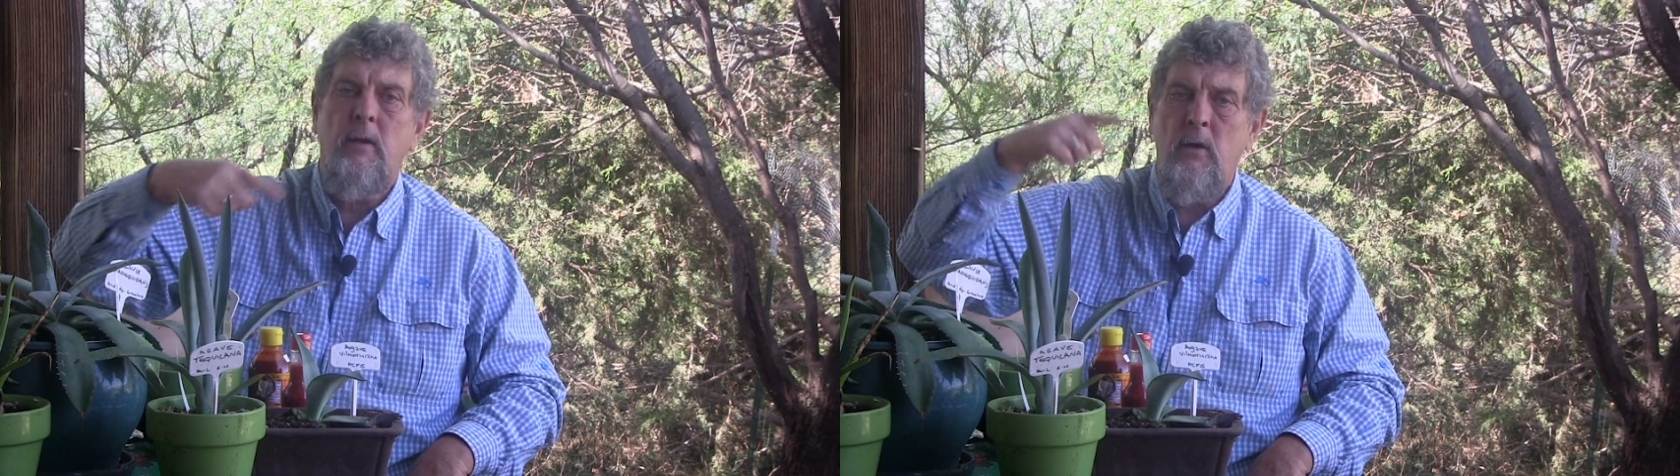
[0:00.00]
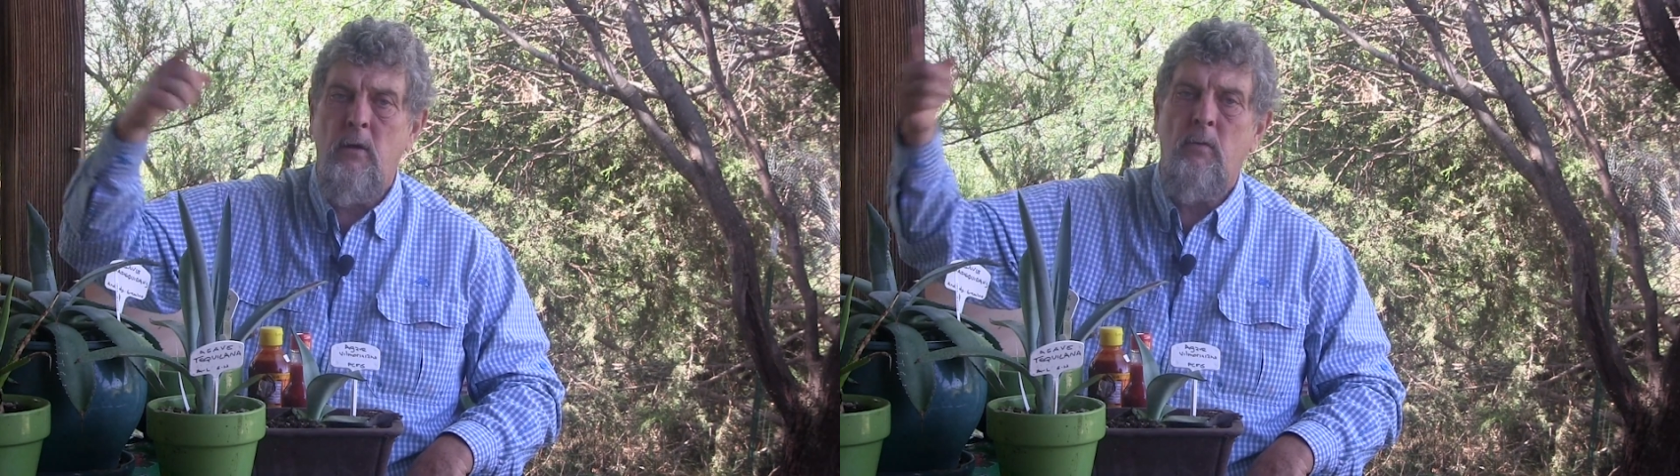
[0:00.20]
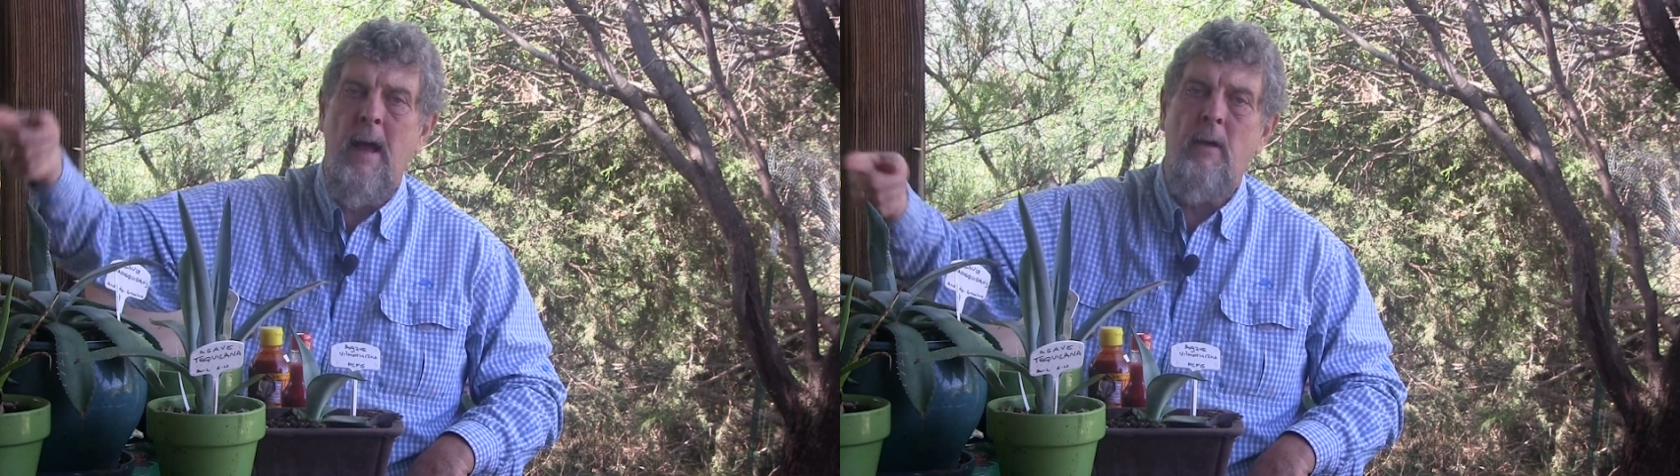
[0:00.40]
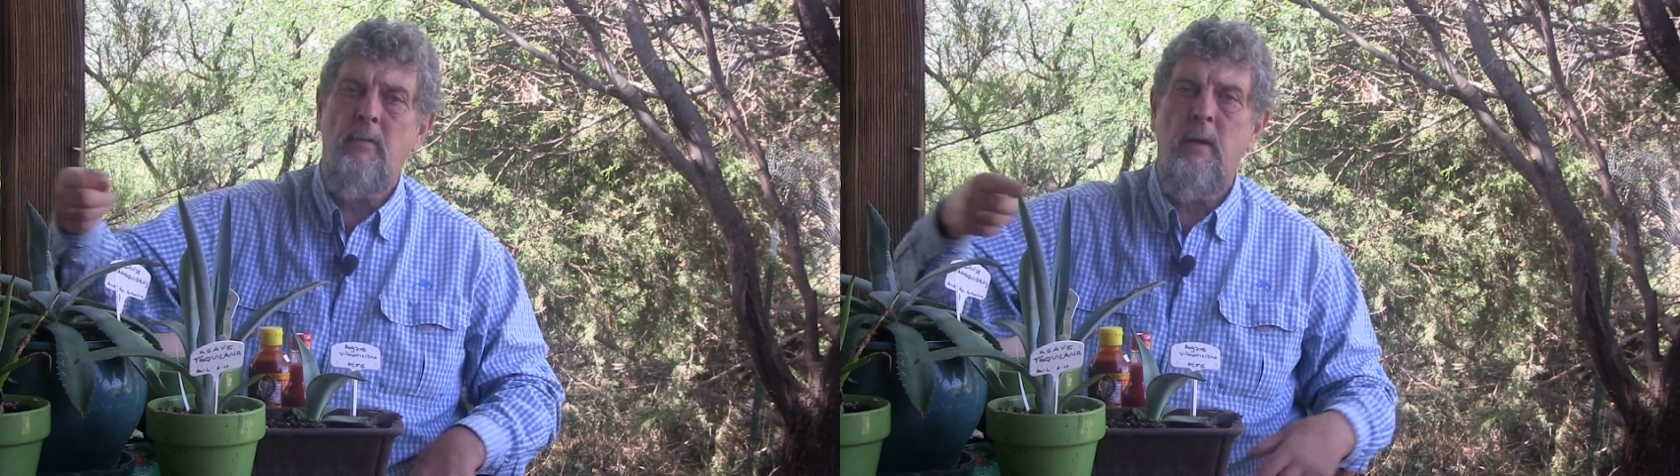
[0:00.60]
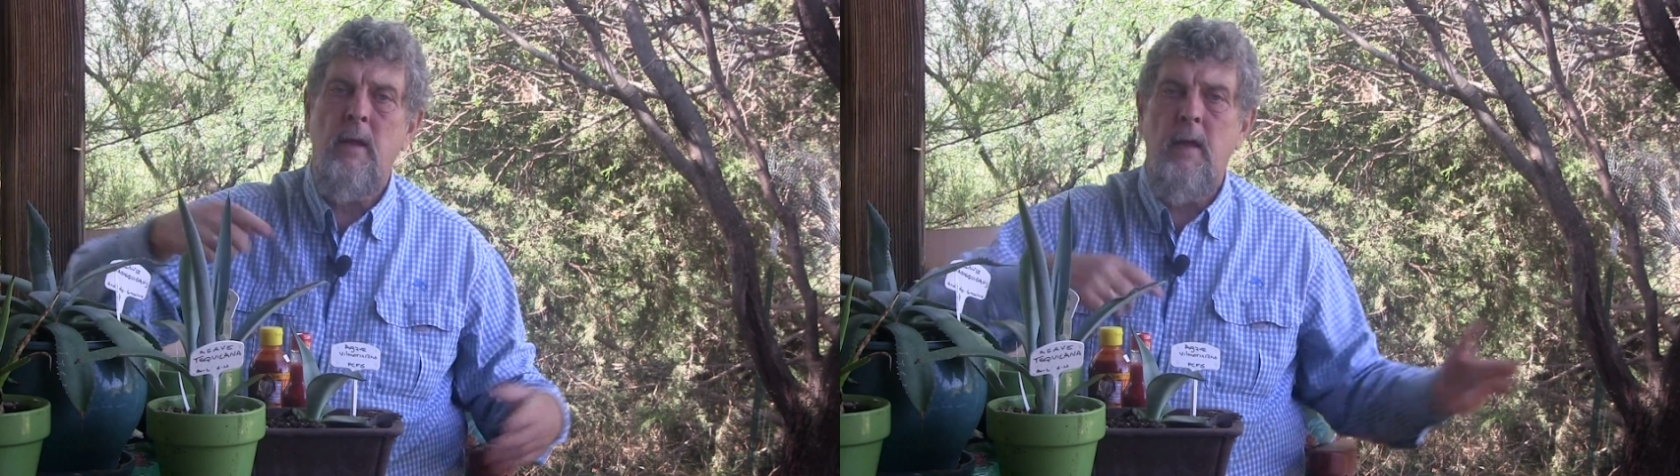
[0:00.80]

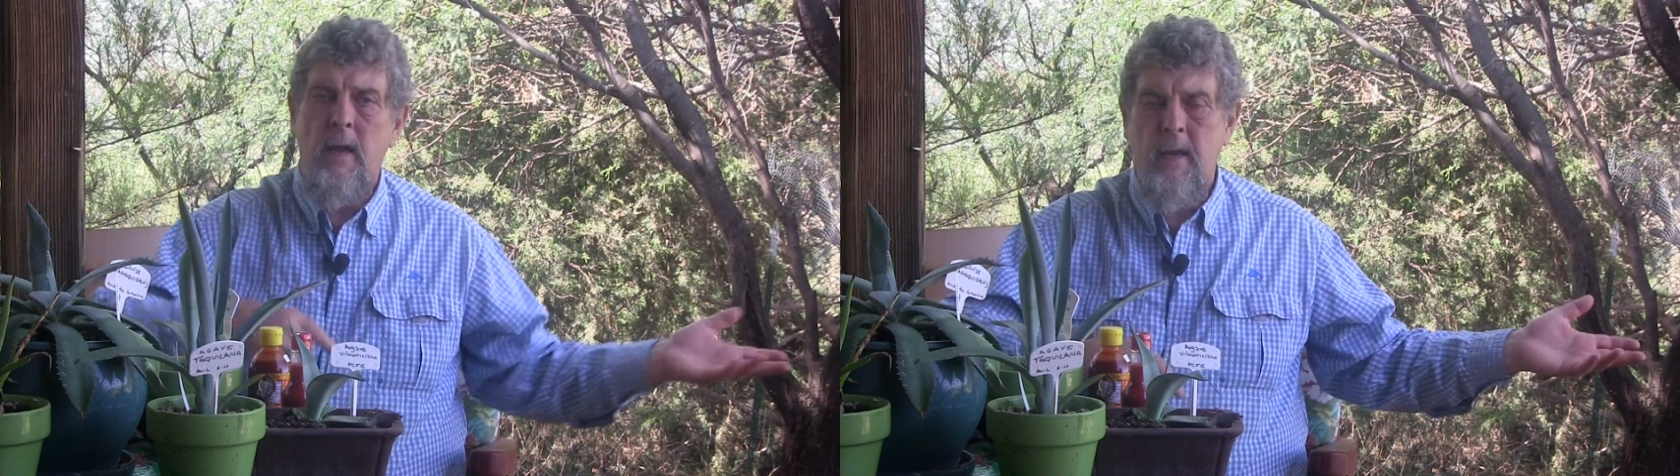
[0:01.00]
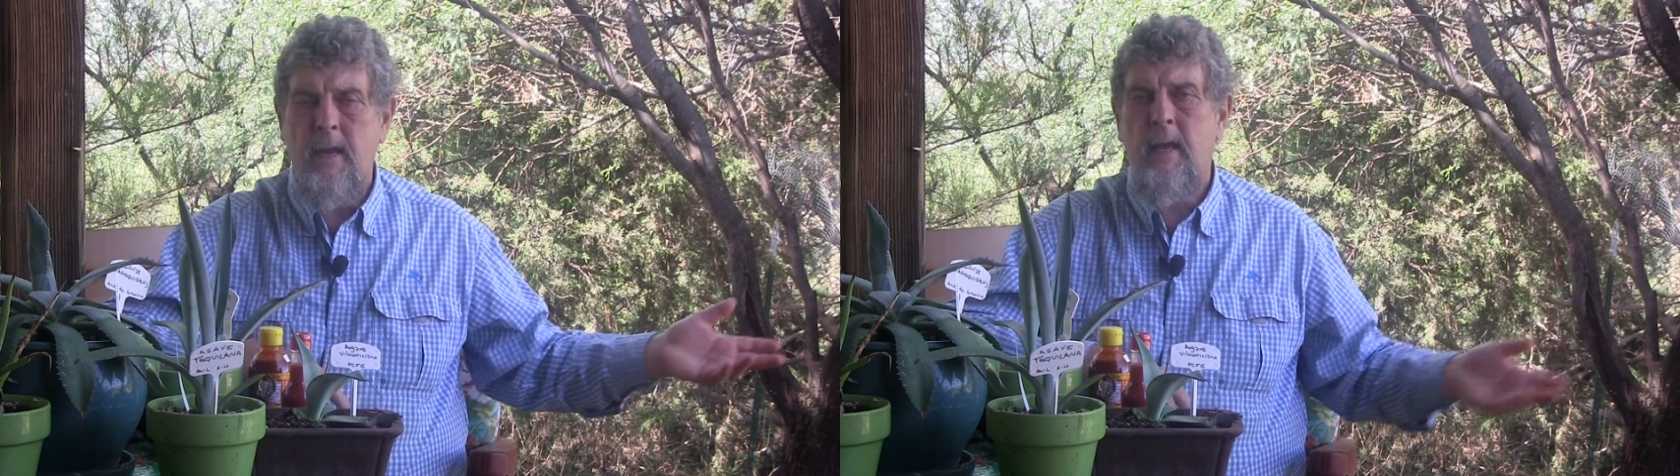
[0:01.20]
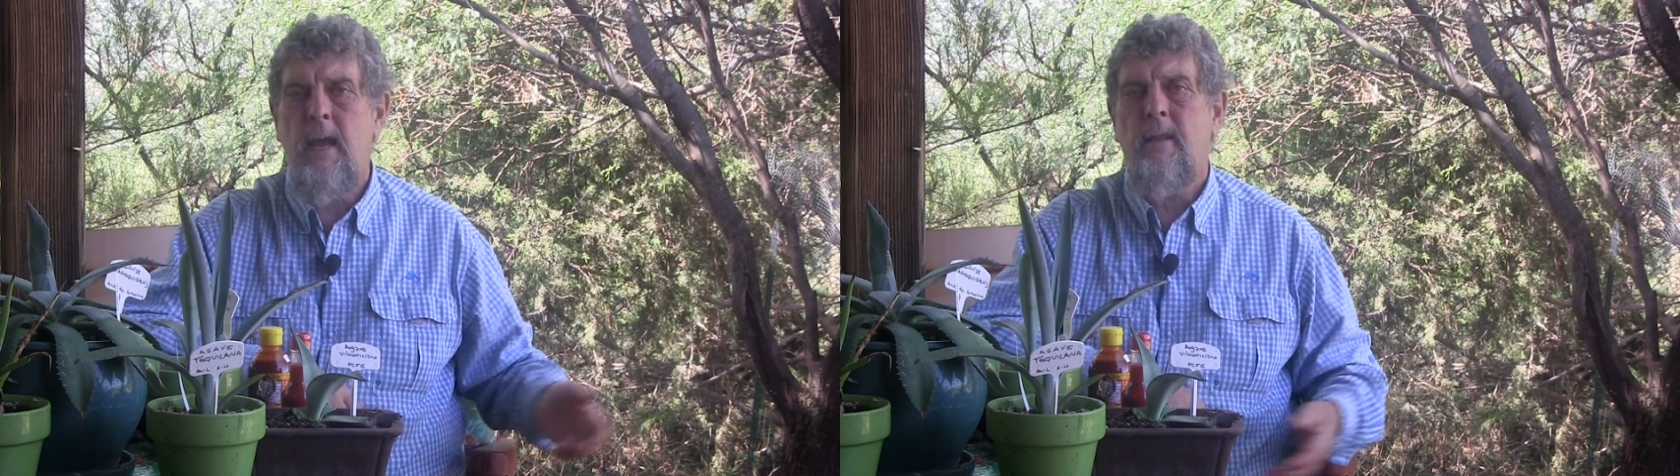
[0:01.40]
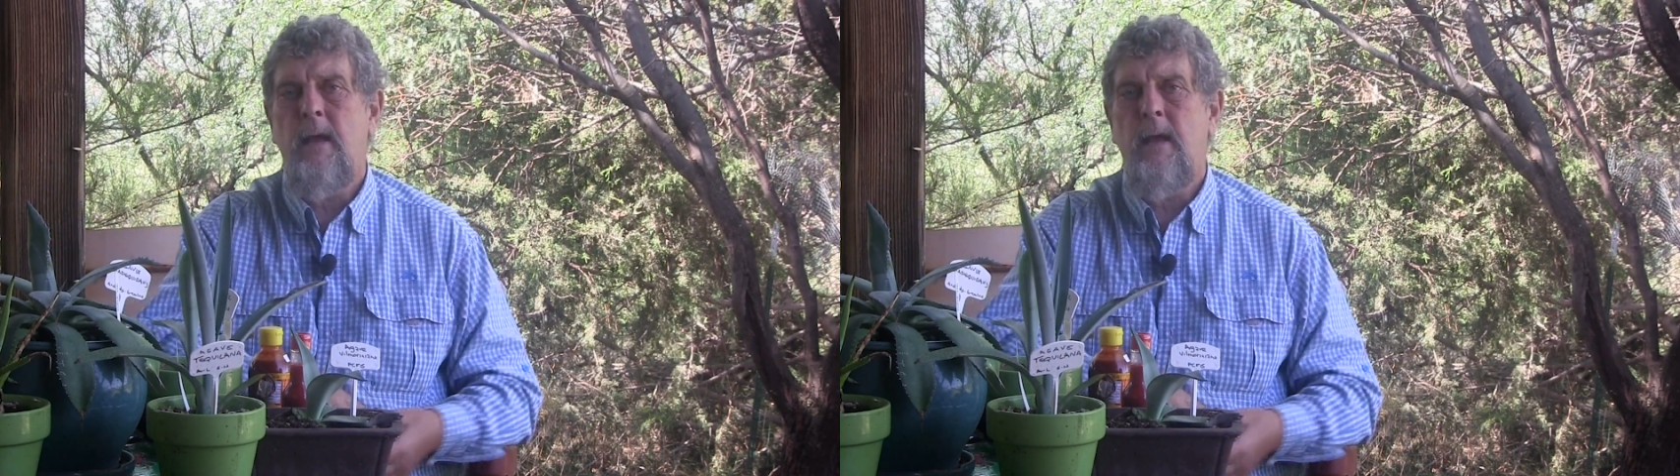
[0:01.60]
year-round. And again,